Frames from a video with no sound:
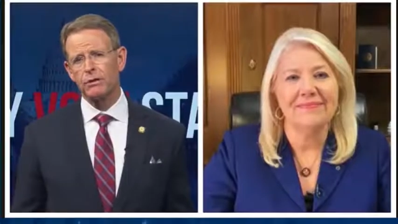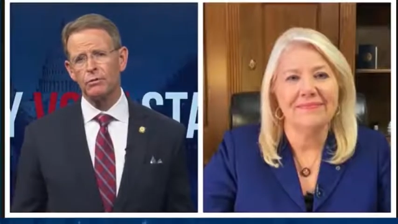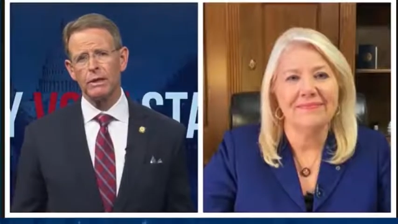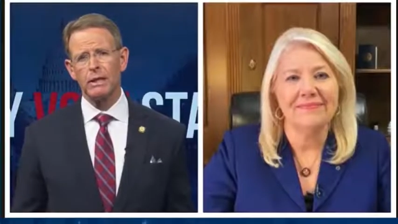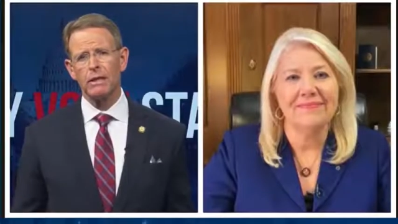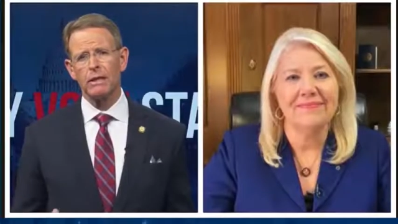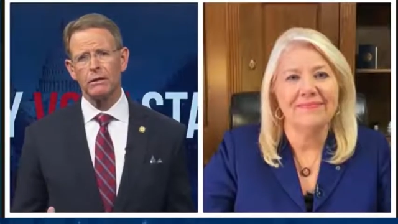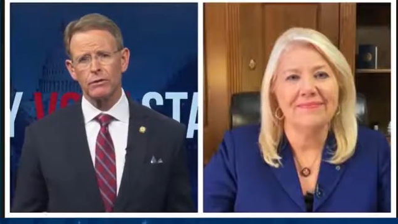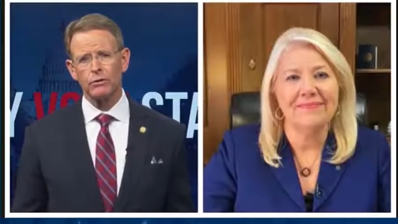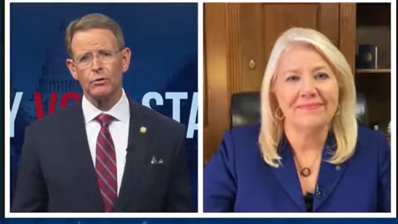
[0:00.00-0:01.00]
Speaker 1: between
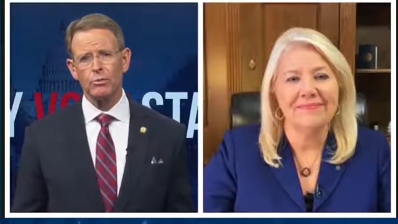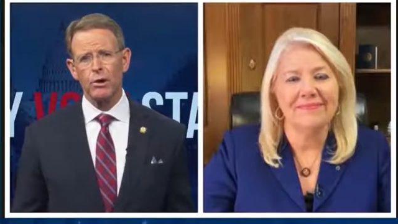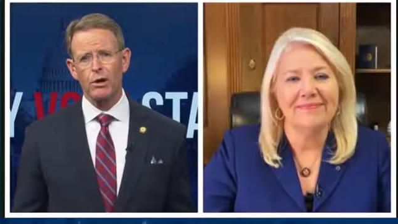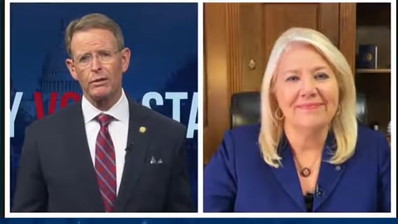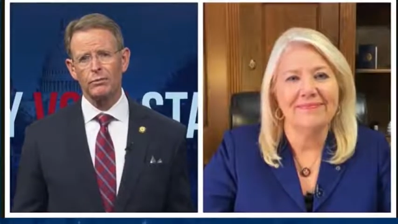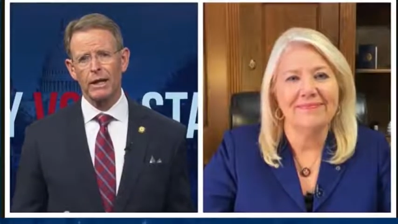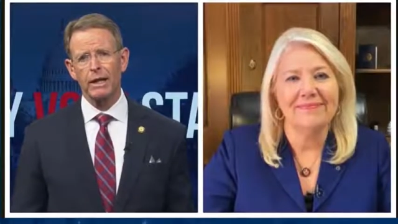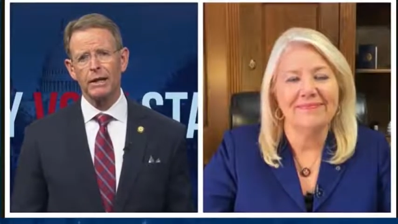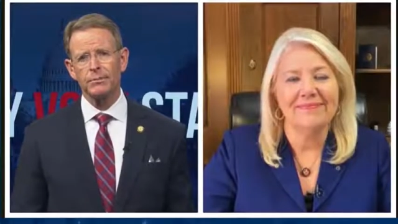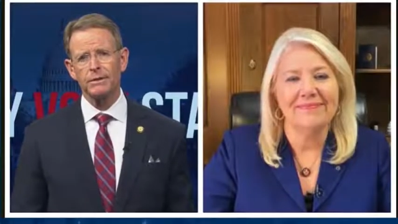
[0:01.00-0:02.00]
the two parties when
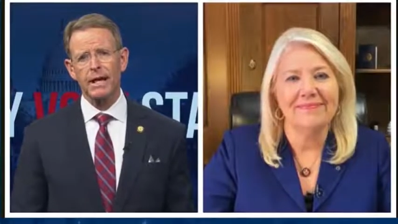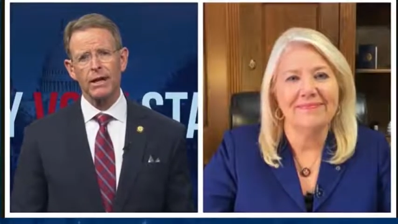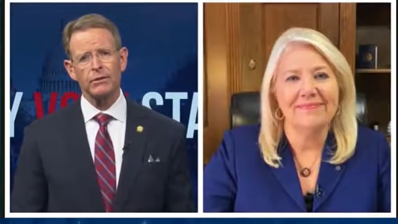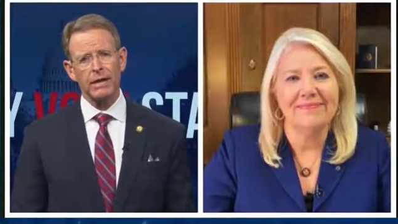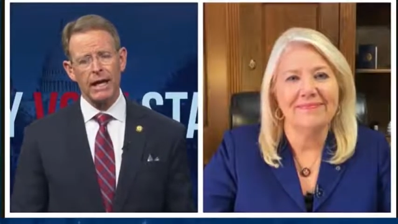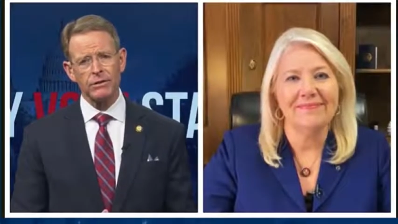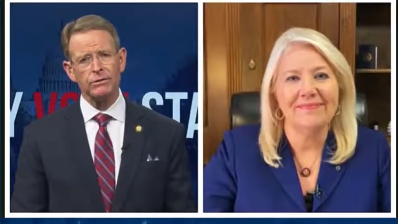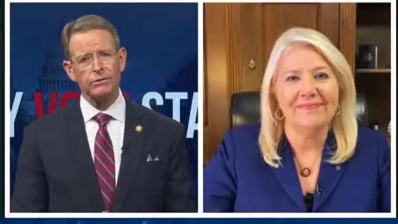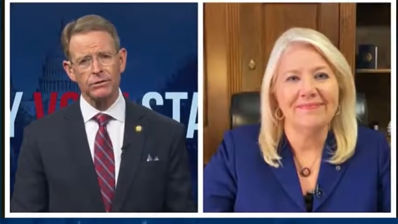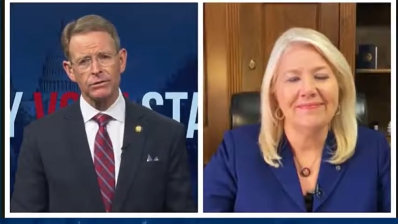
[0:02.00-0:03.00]
it comes down to,
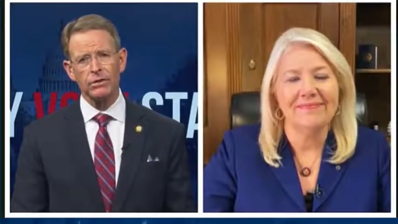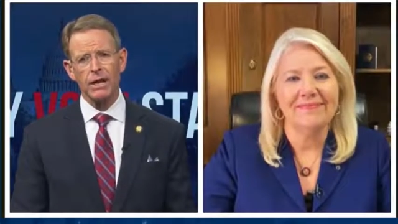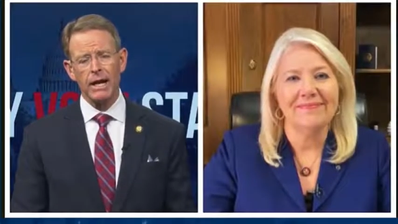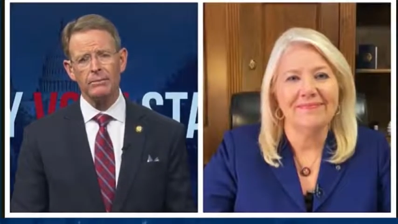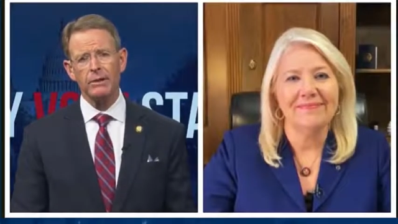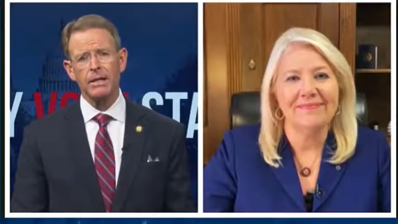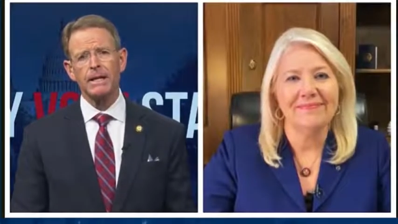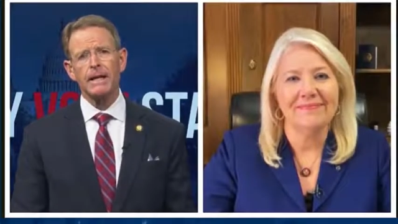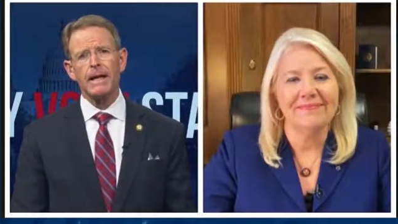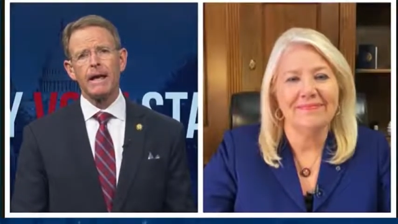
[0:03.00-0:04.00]
as you described,
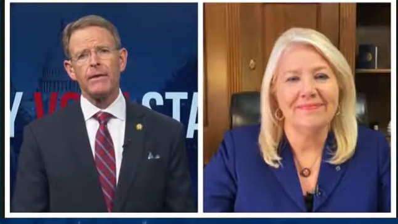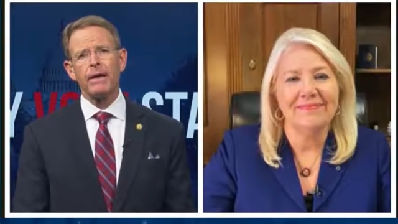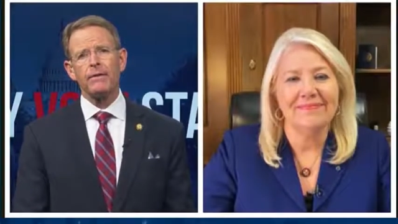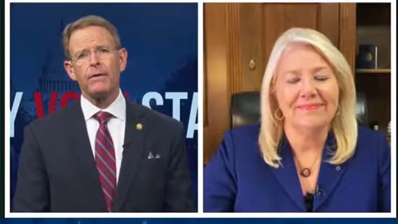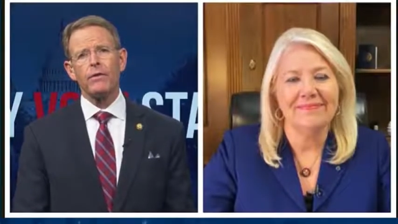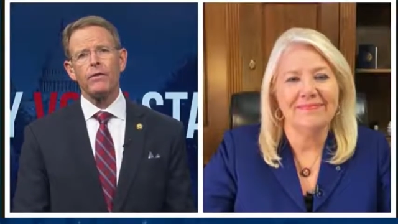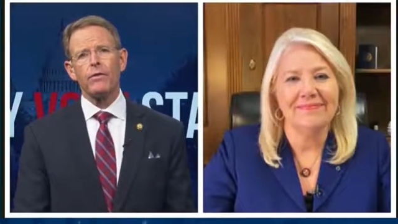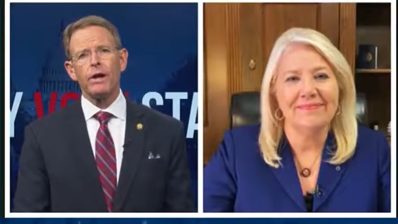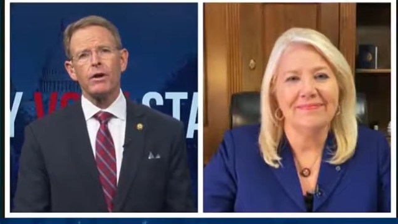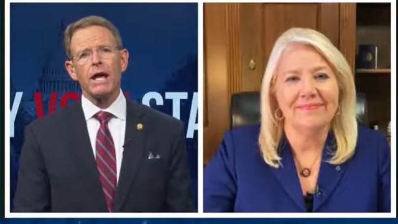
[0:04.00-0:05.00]
that
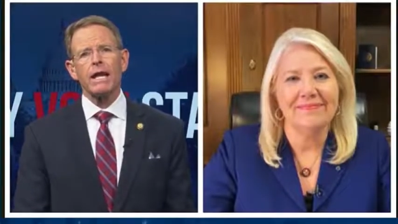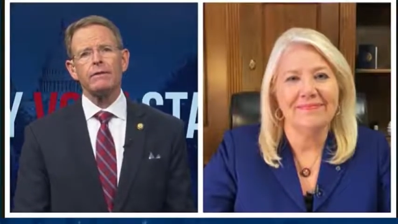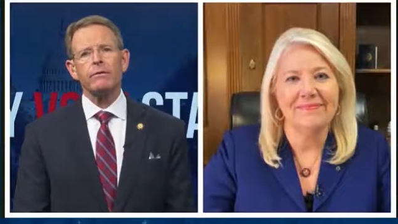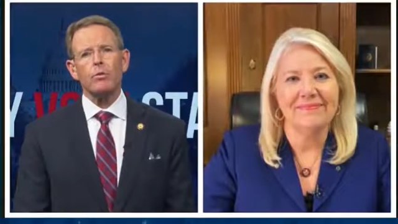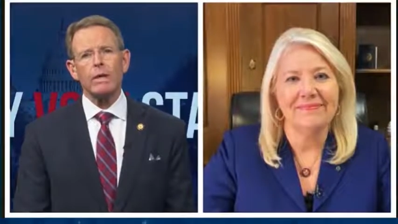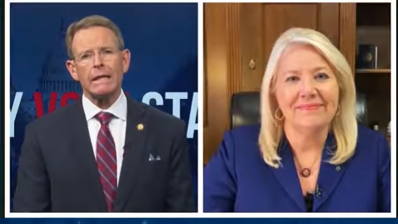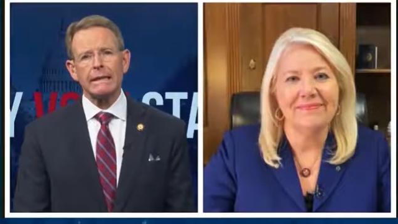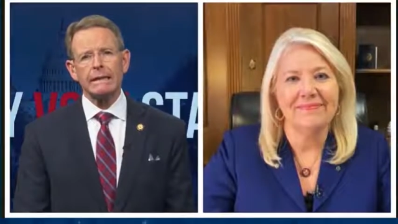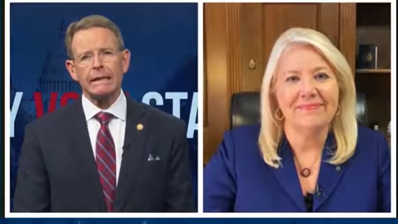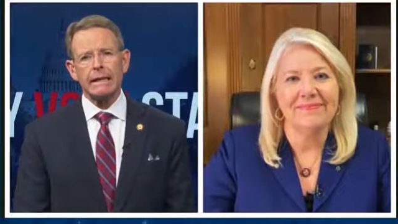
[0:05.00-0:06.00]
they're not even
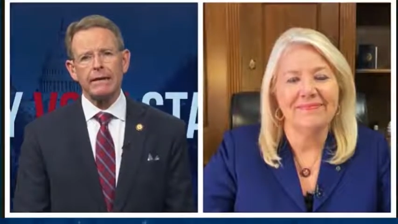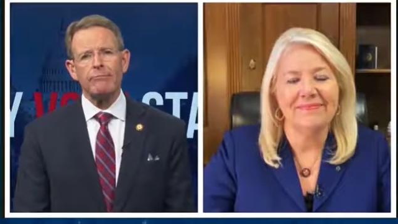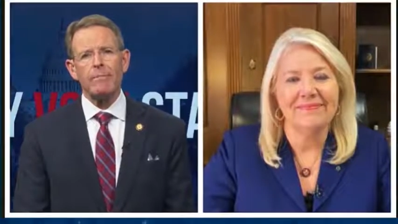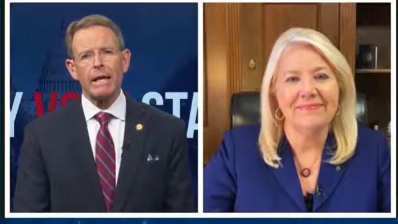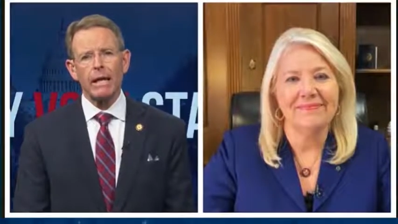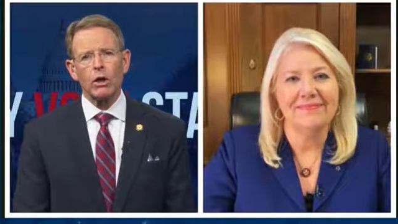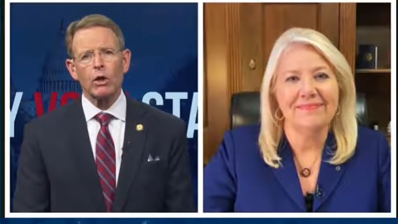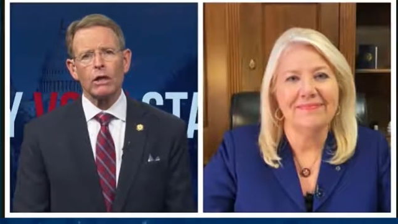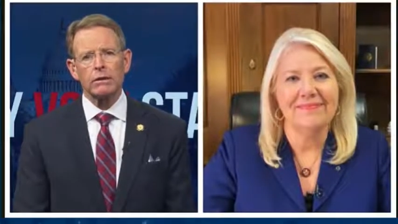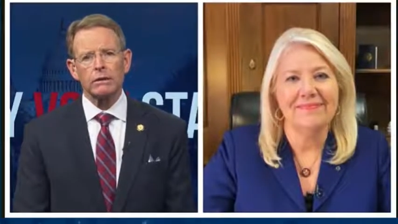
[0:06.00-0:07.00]
willing to give
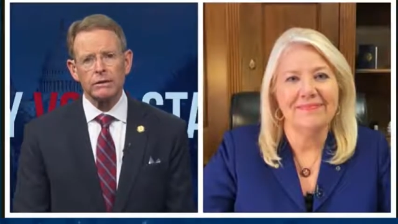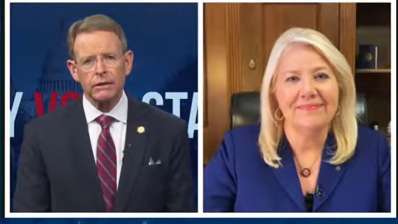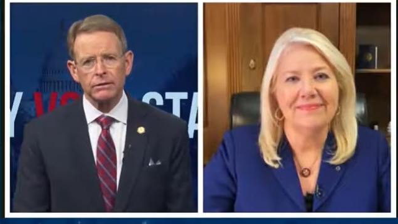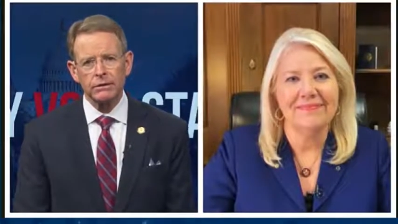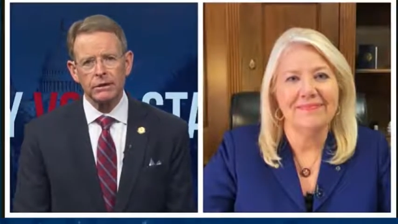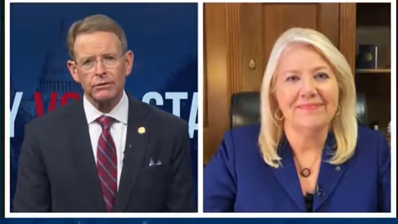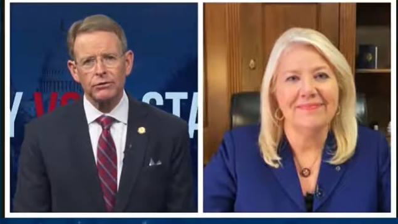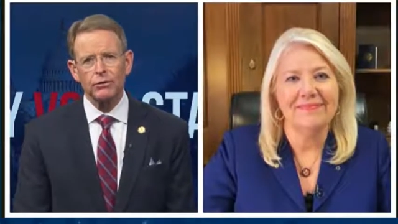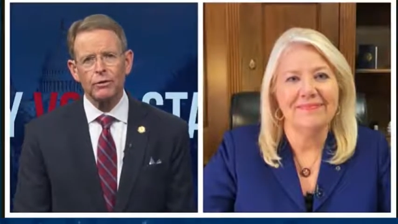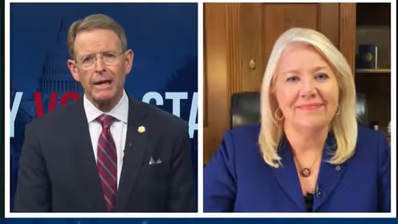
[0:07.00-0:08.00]
medical
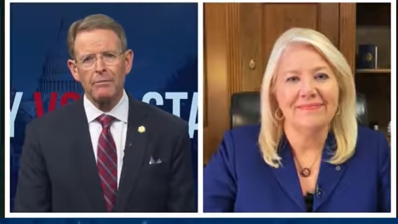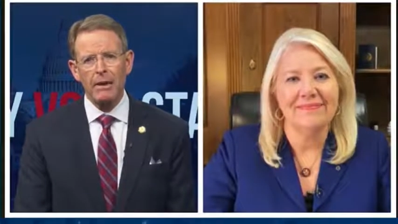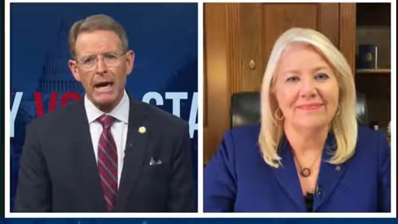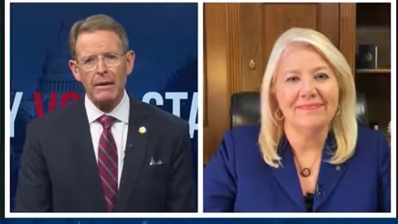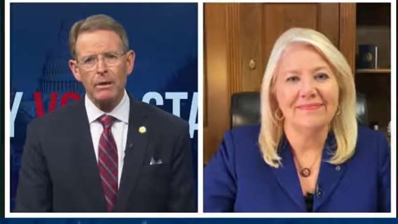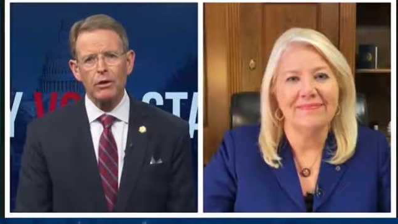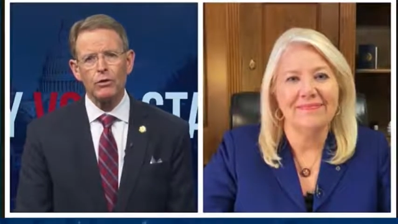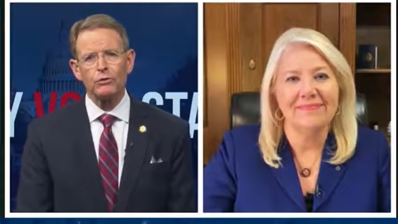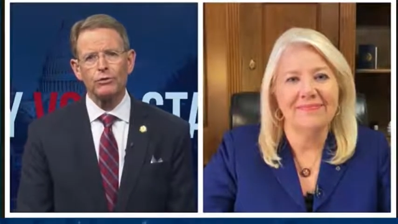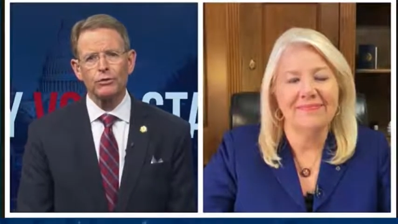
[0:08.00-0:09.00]
assistance to a baby
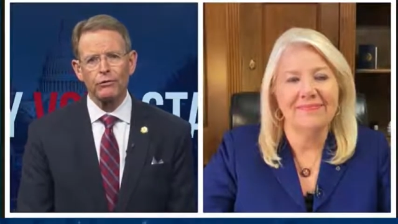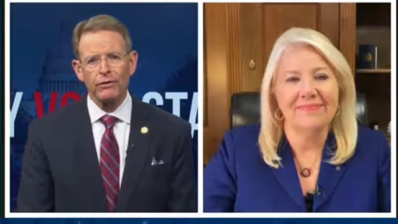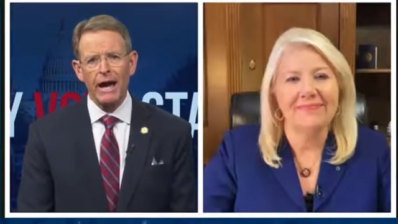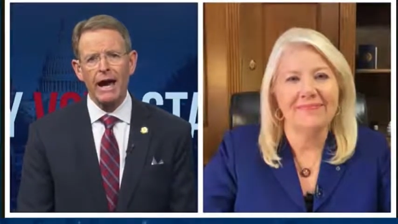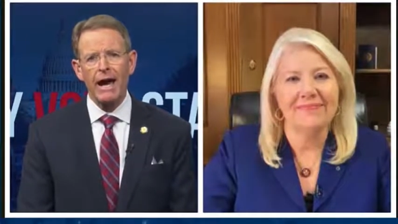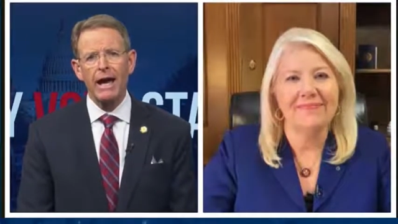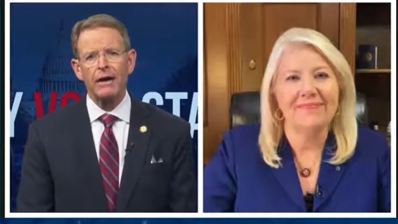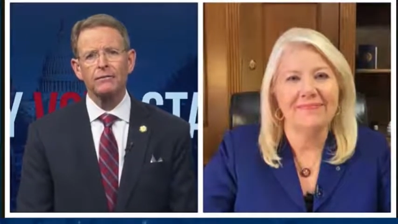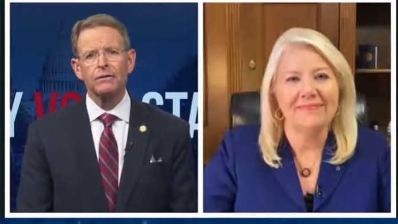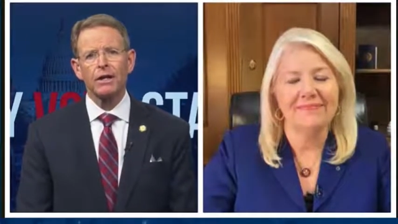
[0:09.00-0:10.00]
who
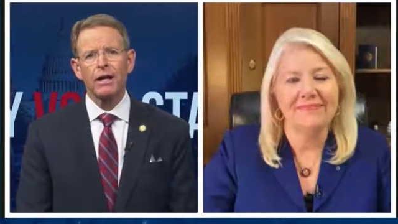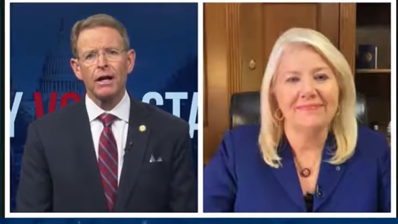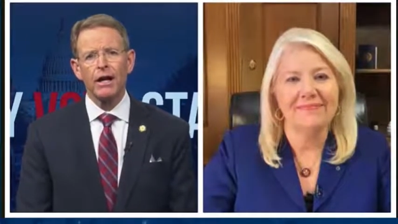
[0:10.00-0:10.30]
survives